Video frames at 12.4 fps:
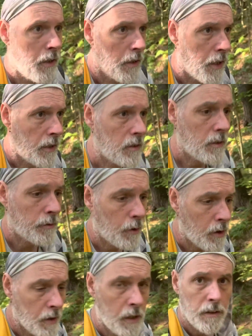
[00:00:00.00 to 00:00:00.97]
that's the
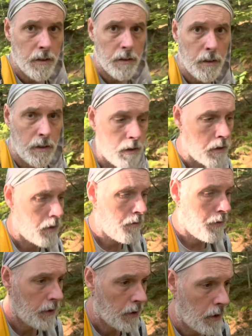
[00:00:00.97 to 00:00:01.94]
far end of
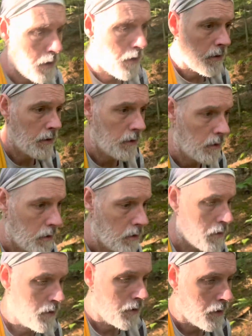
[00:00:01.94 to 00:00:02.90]

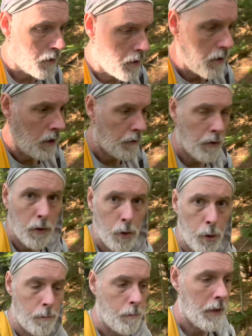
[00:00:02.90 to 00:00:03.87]
the loop,